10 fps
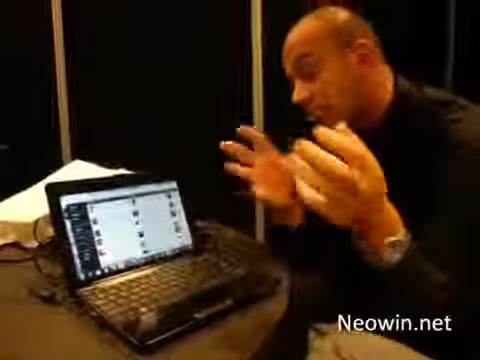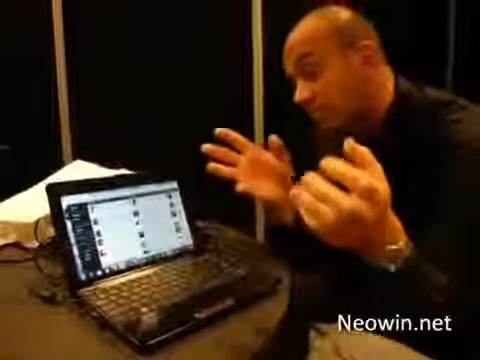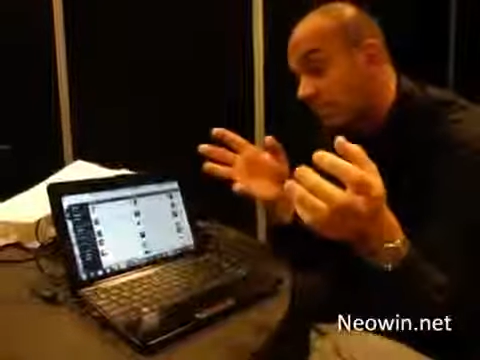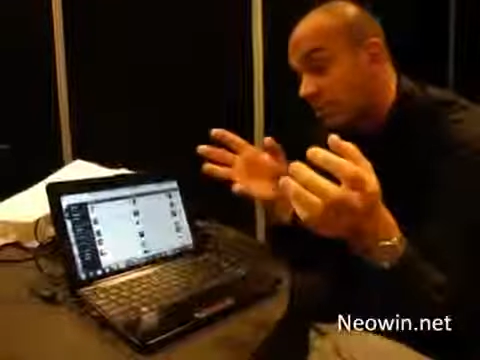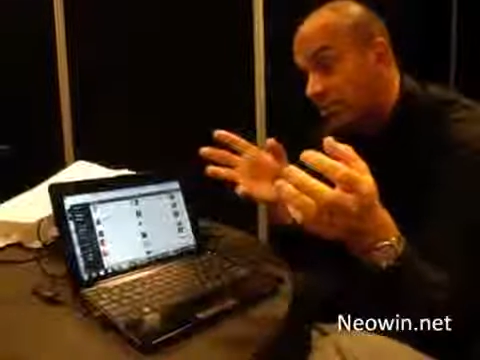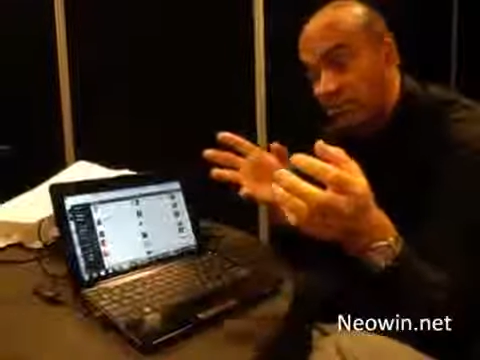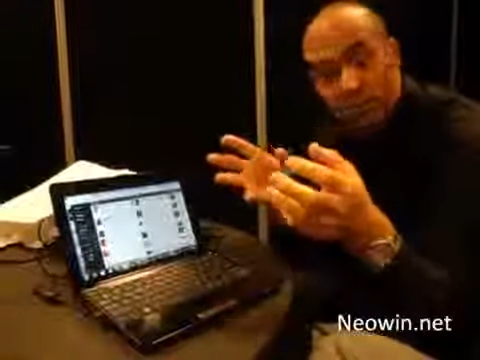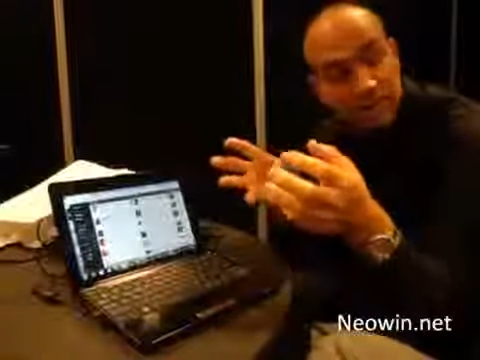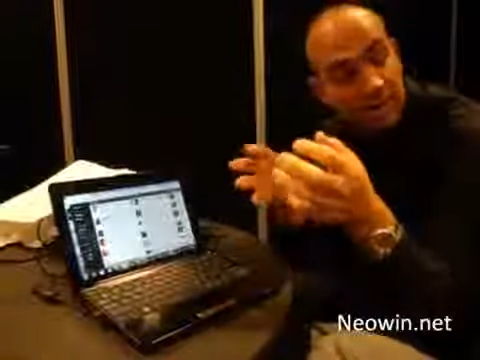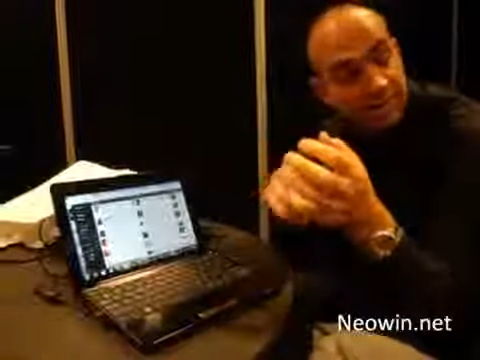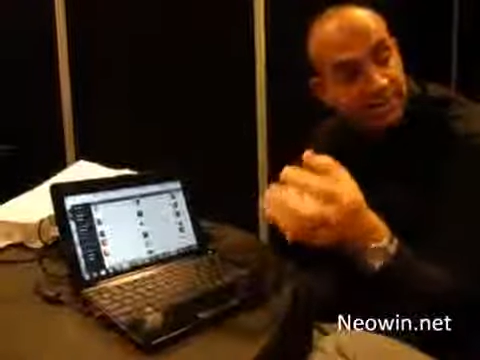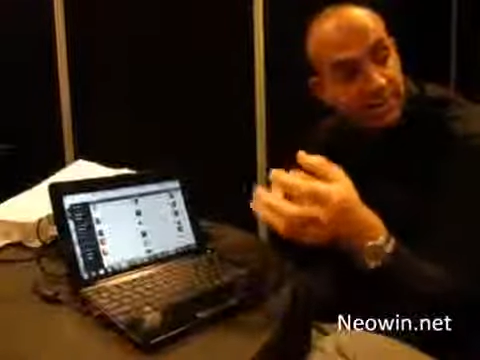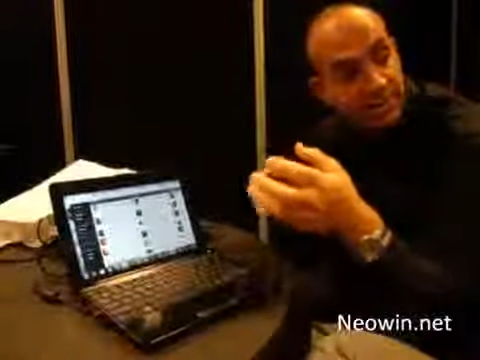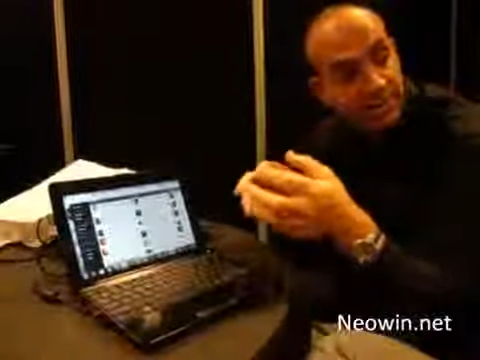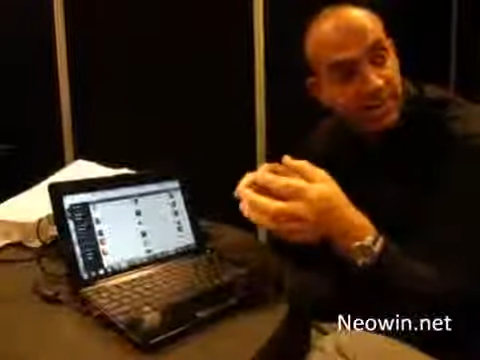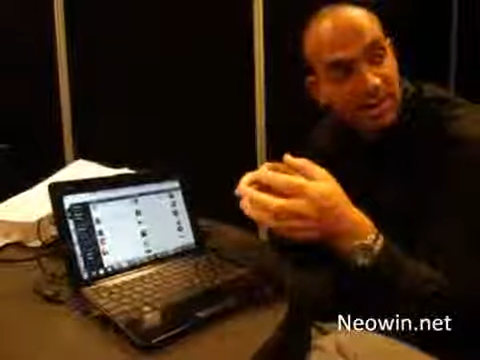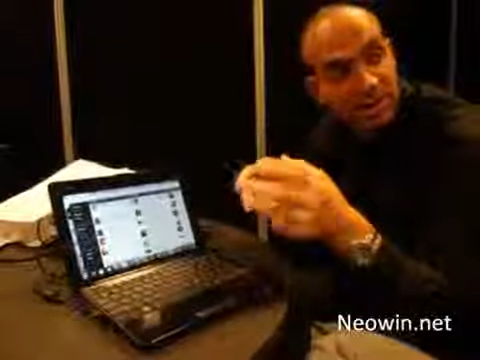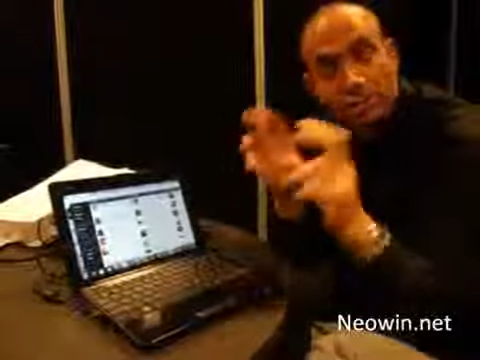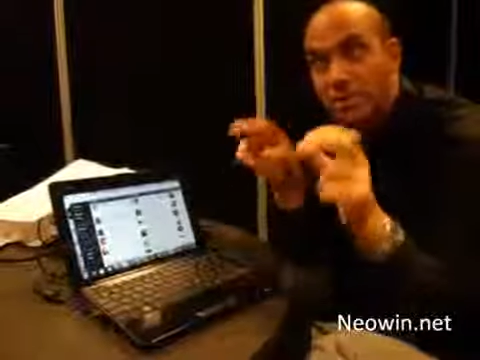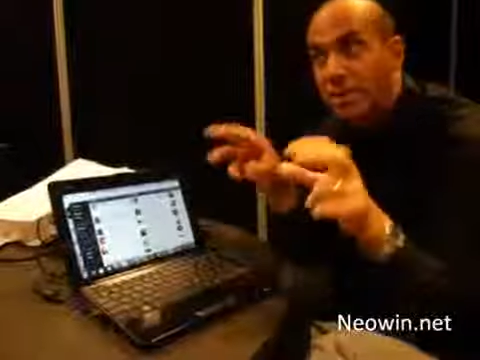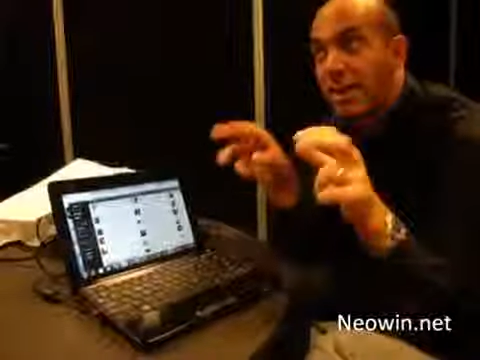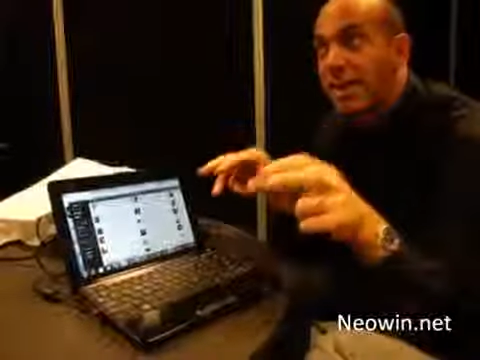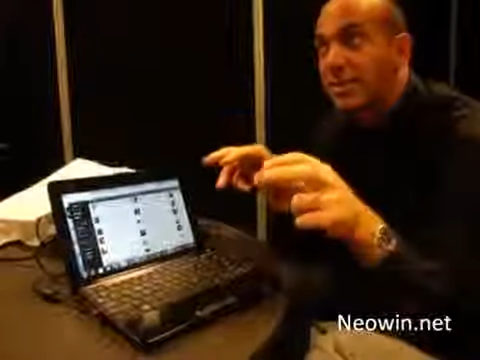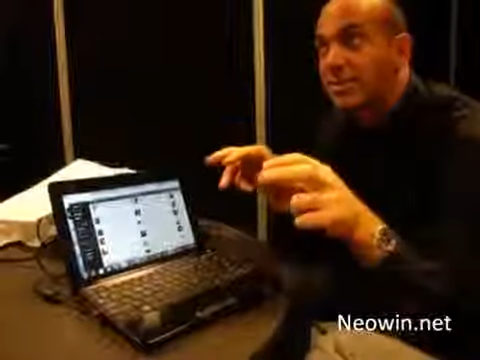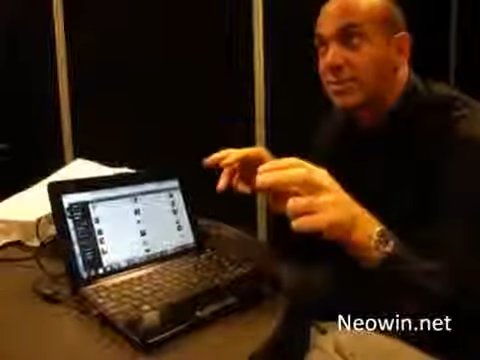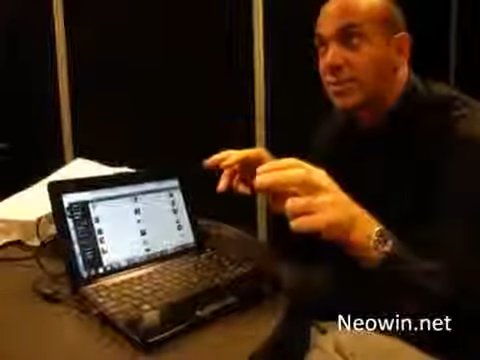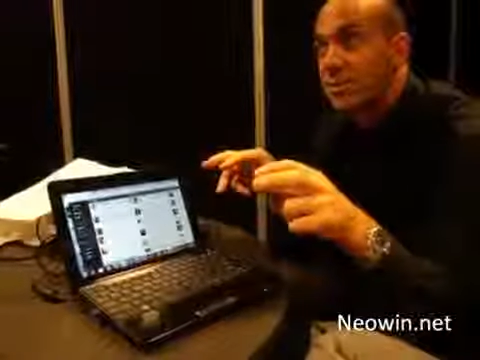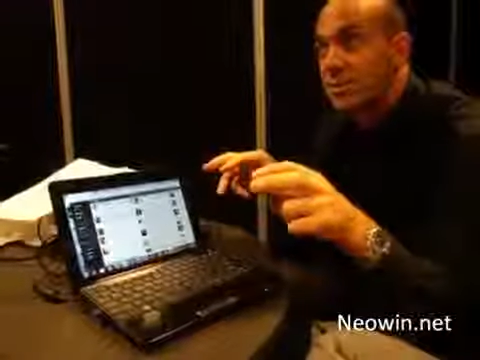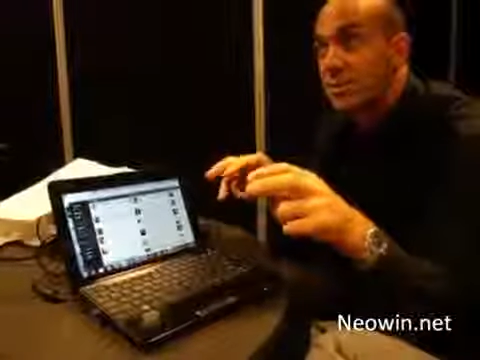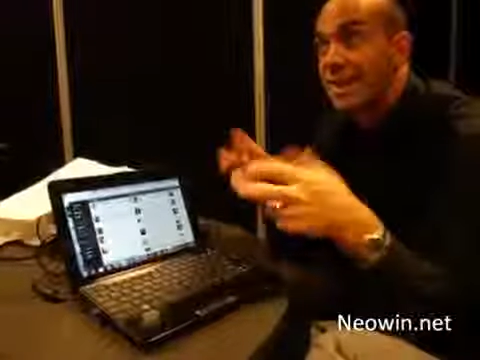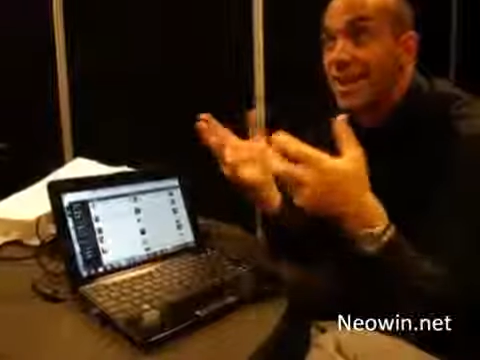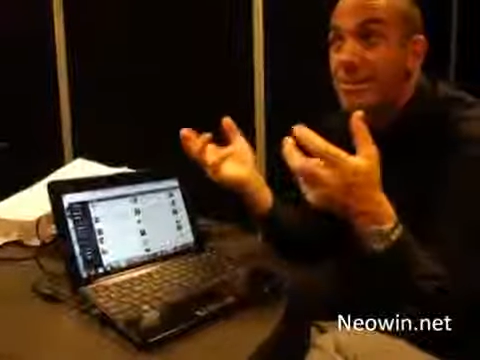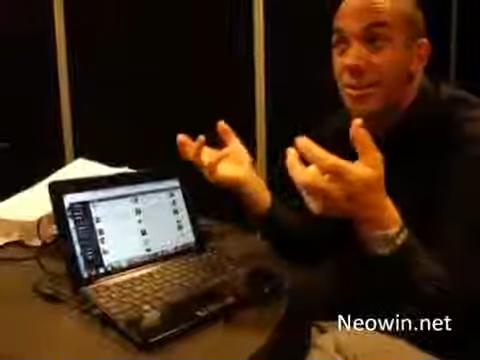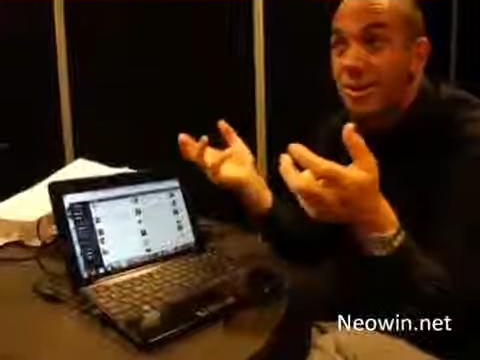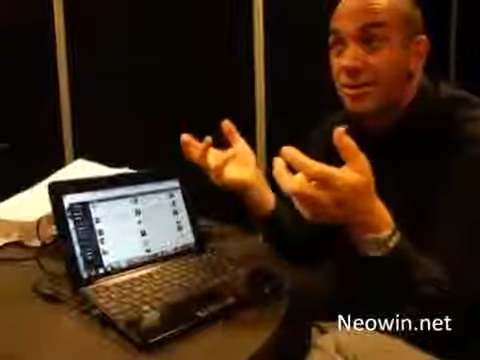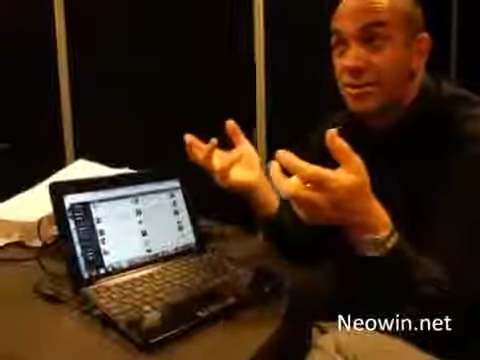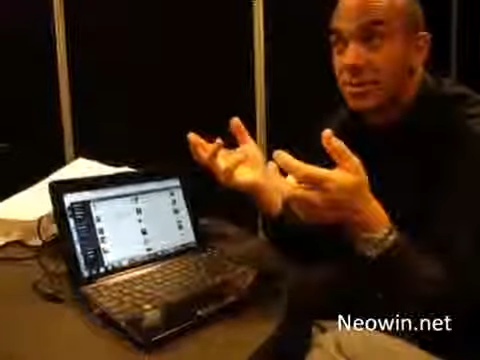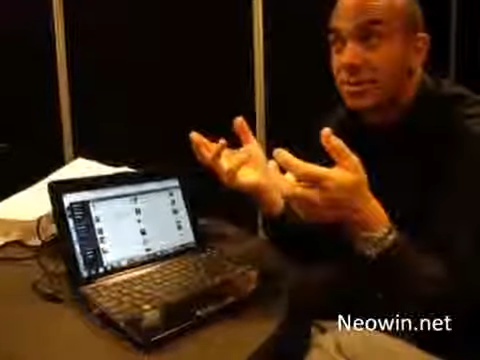German or Latin American Twitter-like service or Yammer.